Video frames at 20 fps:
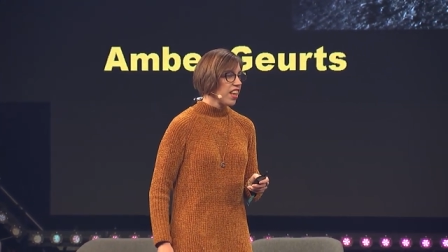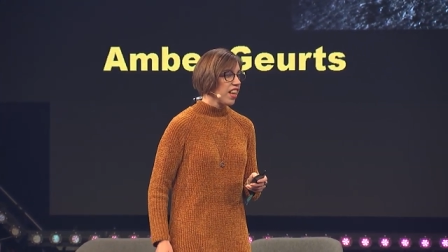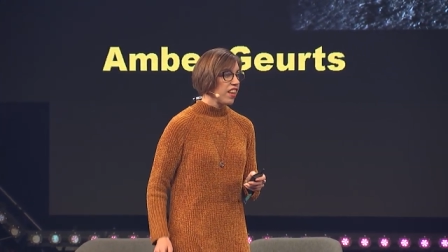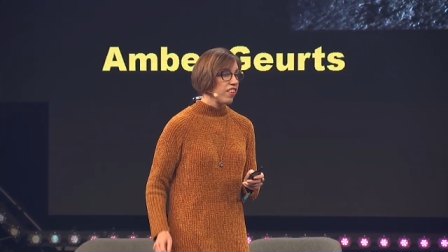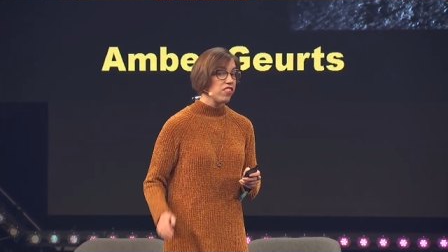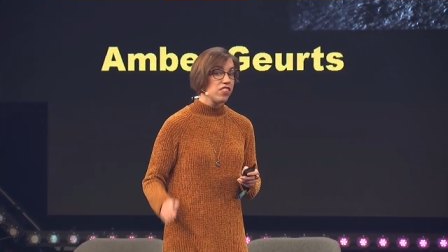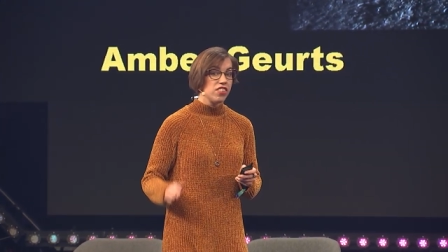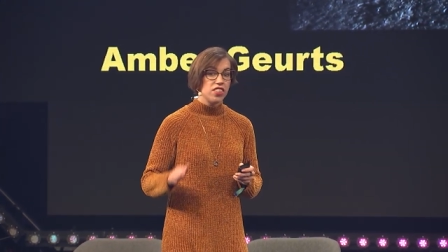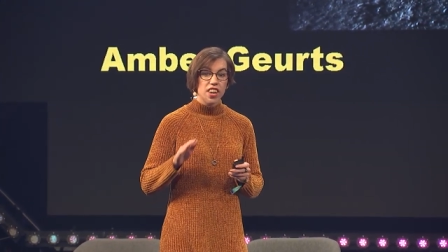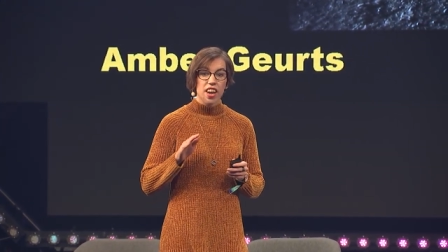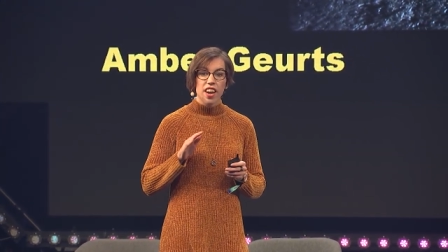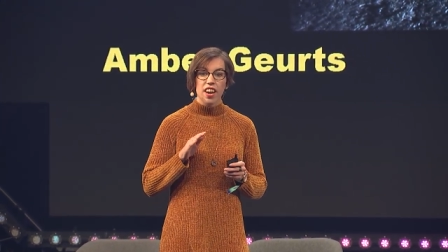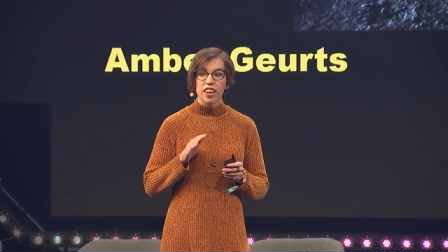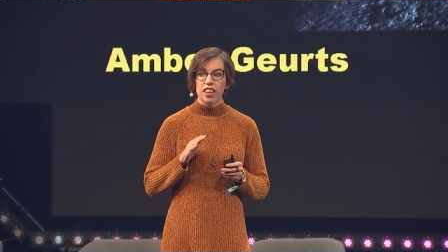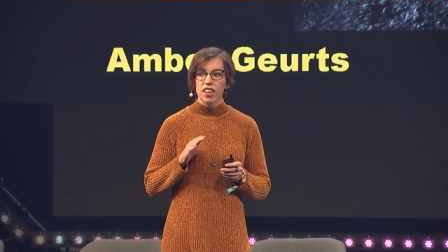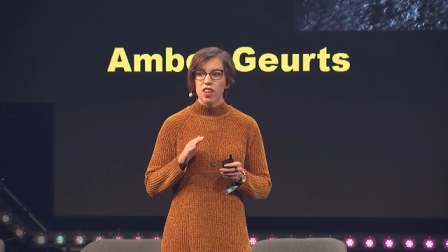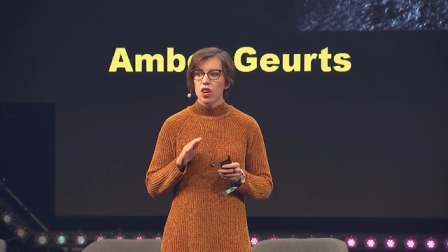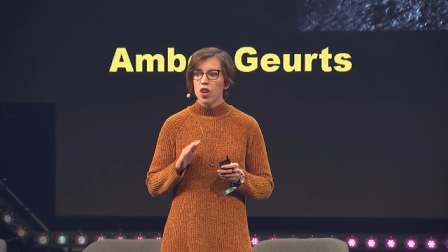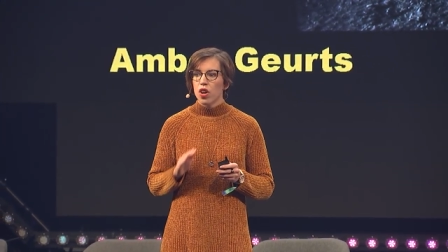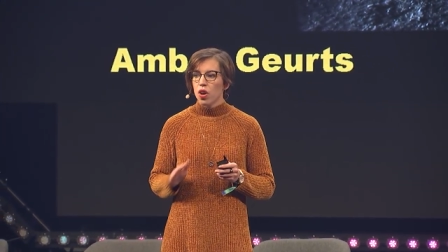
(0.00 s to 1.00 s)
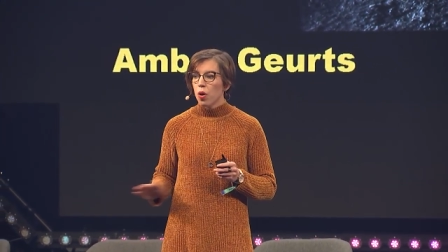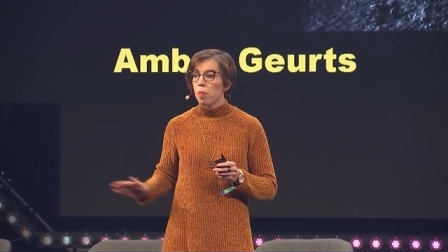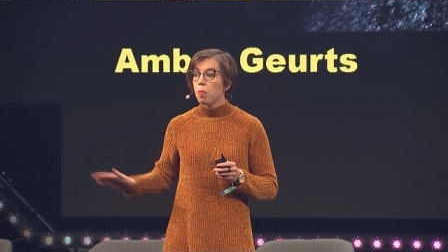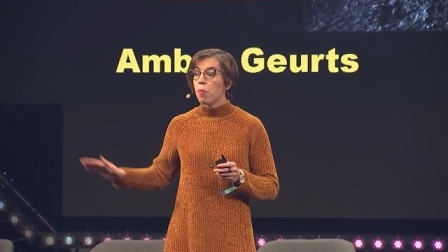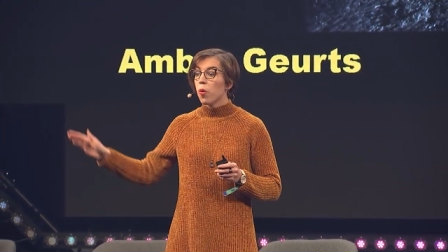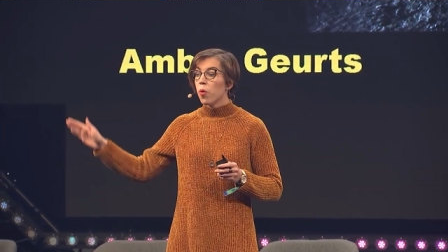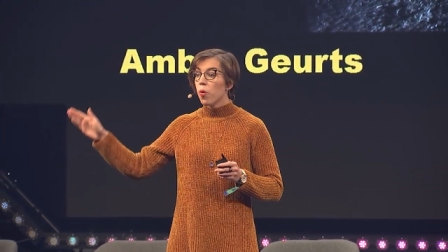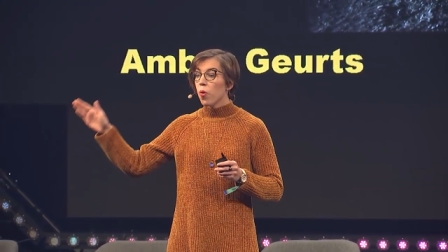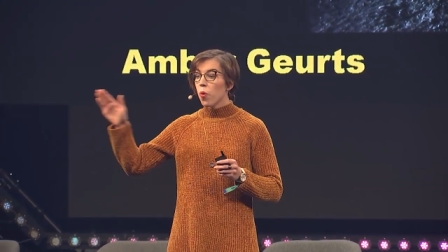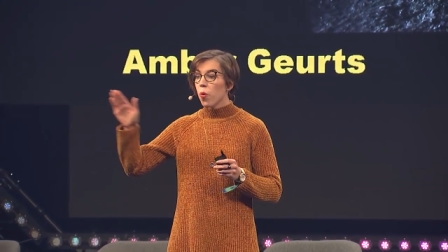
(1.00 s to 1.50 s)
is shared
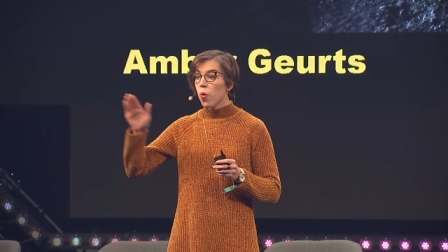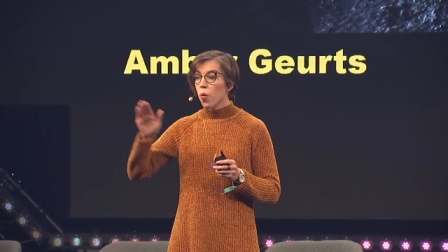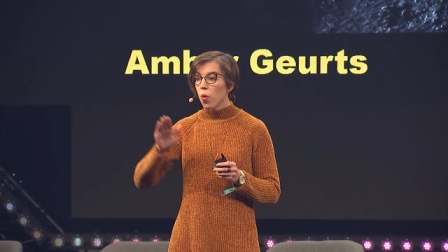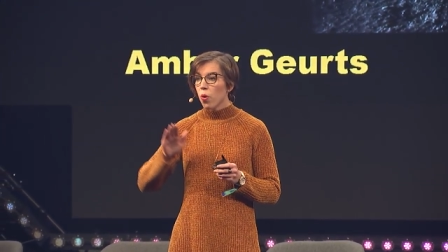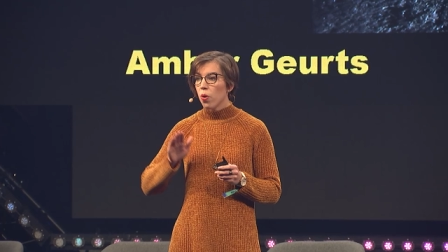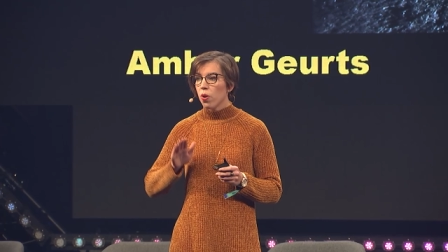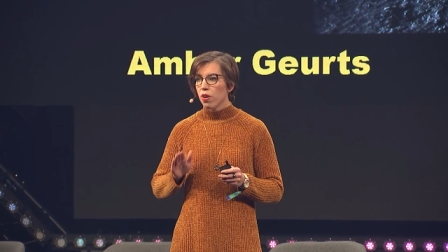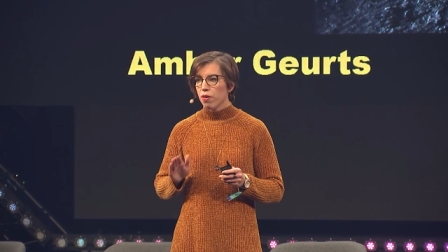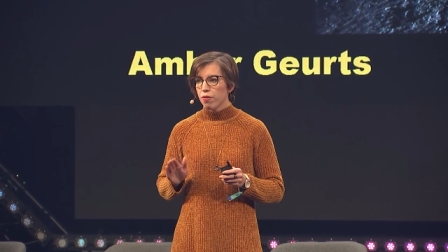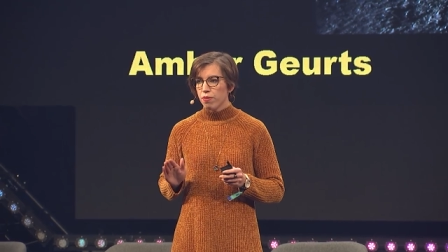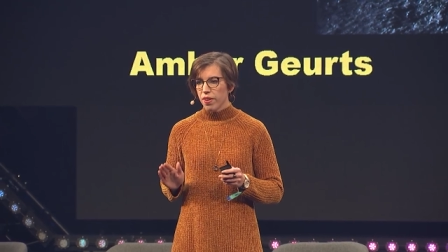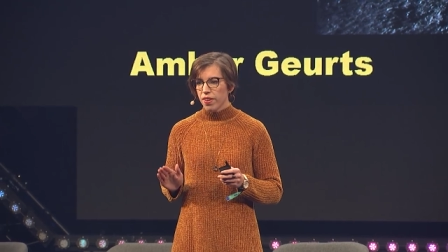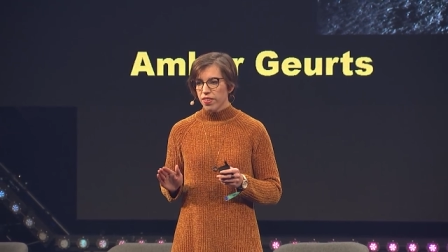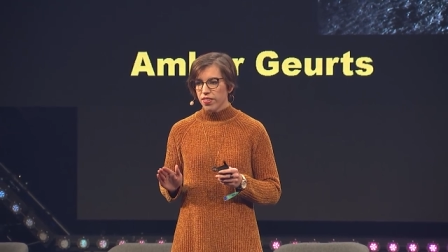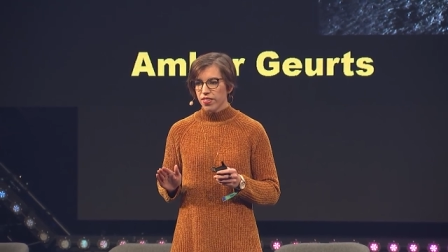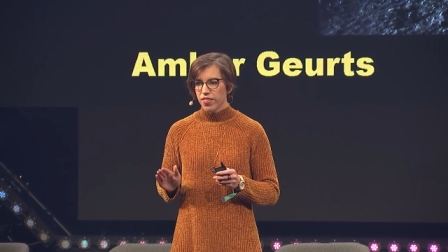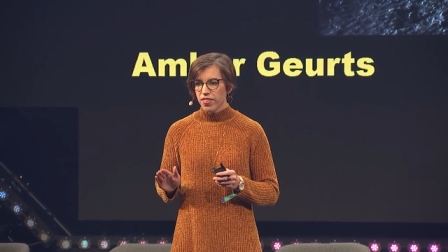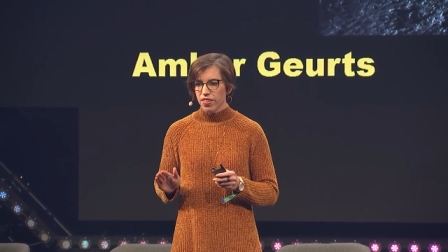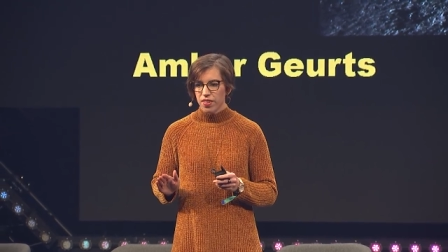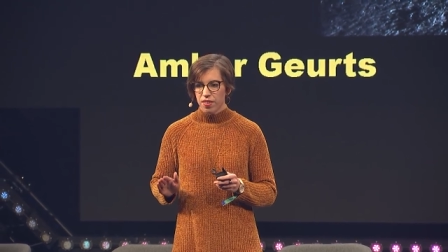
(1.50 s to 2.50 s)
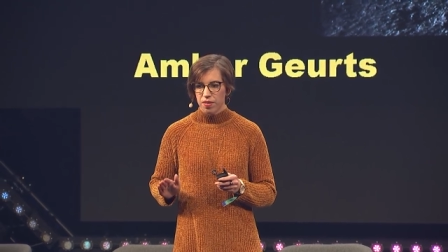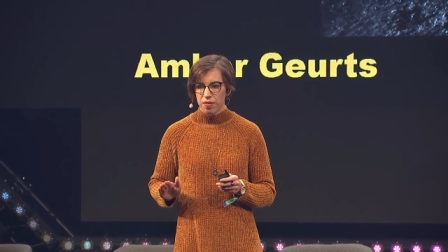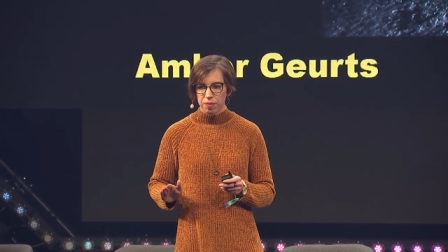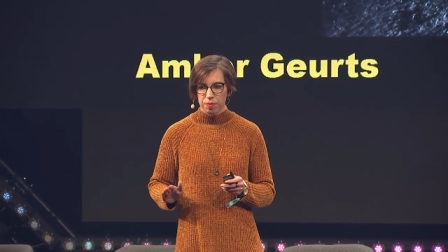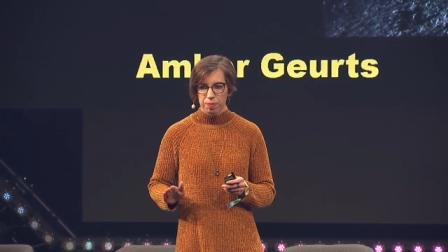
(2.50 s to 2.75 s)
among all of us.